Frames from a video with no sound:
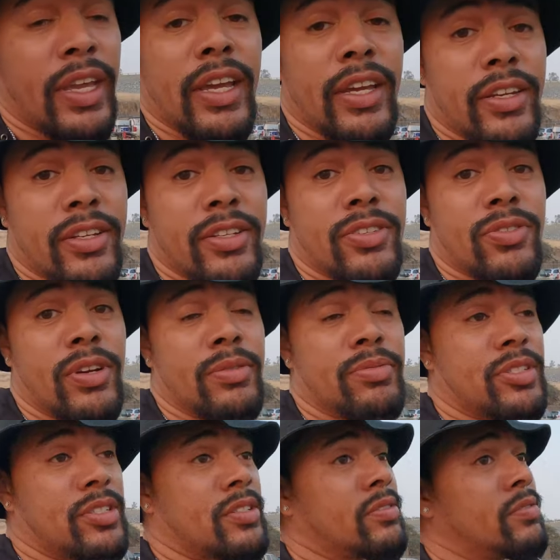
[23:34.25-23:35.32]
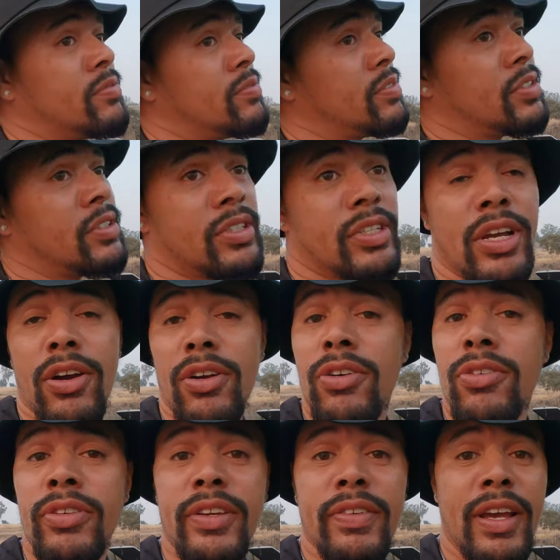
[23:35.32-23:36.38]
in the description. Y'all
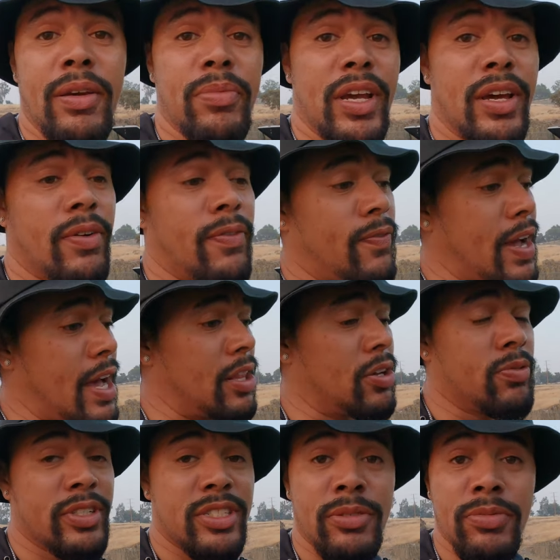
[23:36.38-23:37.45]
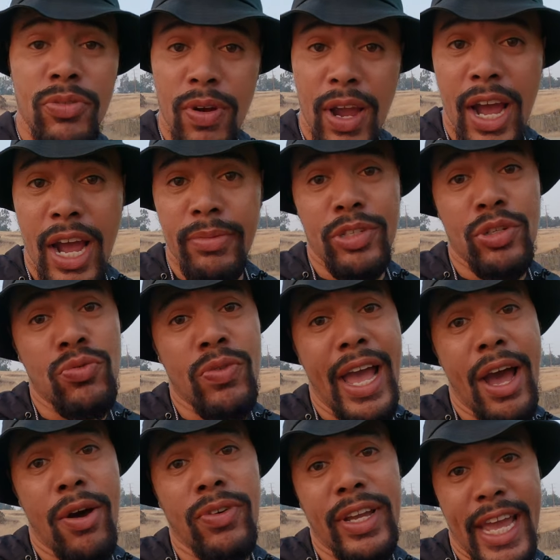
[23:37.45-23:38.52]
go give that man a follow and subscribe to
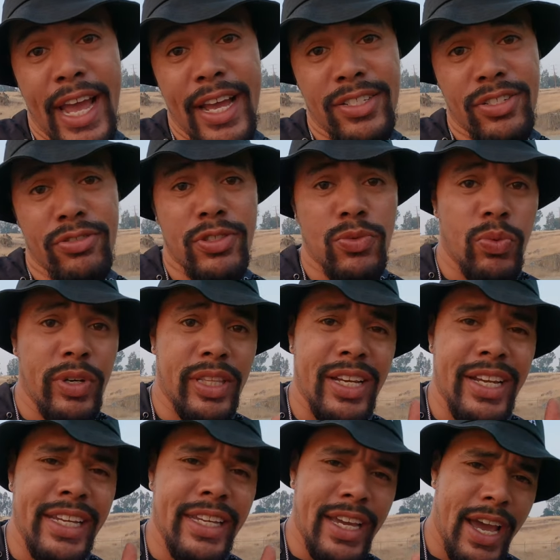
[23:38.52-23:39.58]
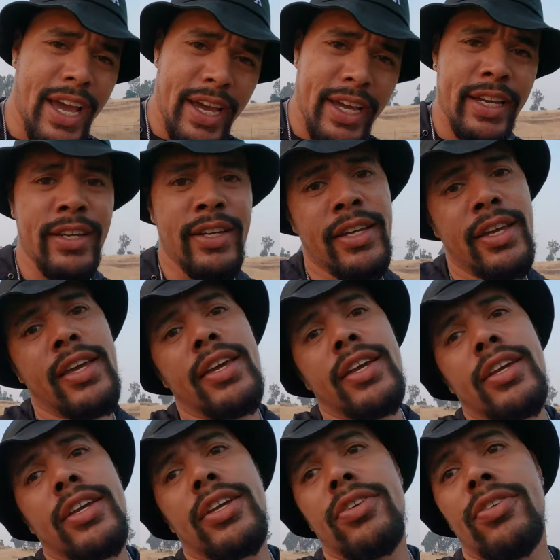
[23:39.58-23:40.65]
OutKasters with a K.
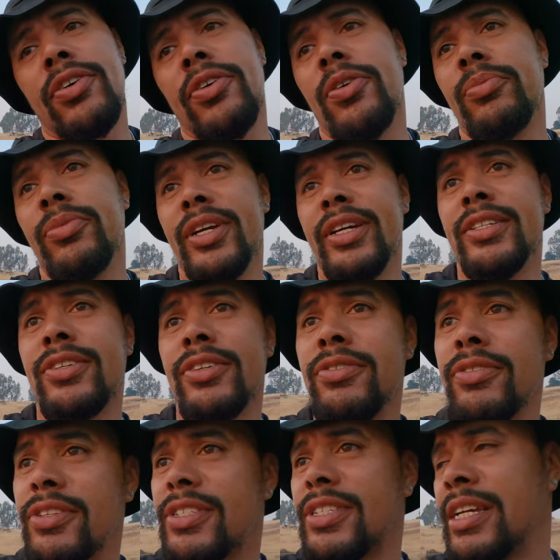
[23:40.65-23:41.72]
You know what I mean? So you can